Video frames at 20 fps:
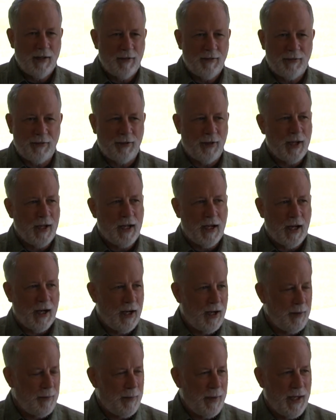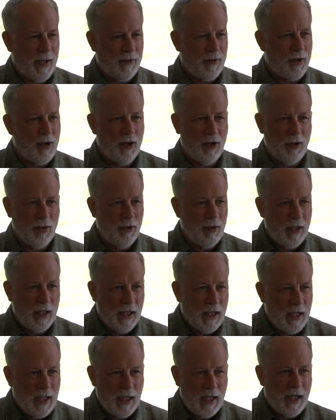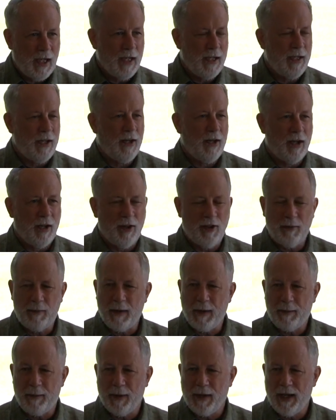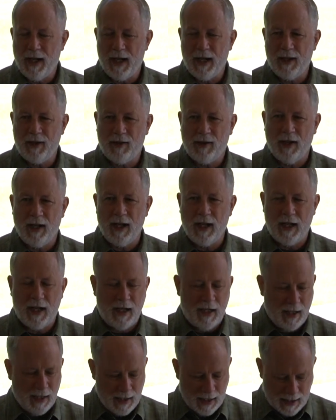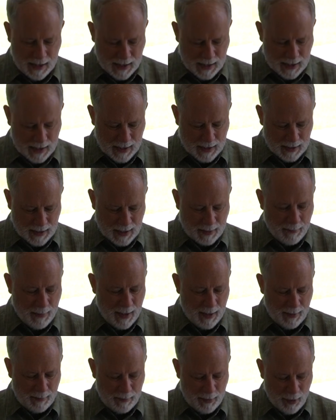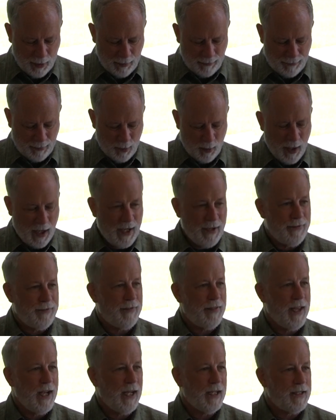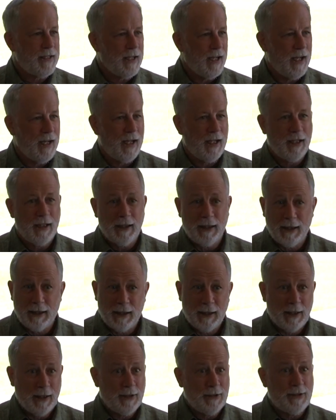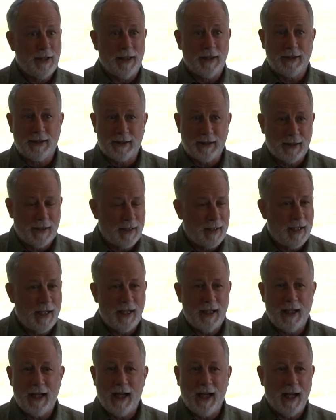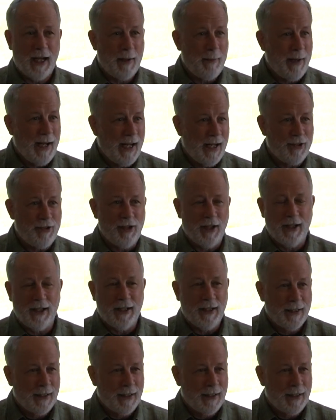free card, Pasco, and there are other people that it's like my beautiful wife that just can't imagine.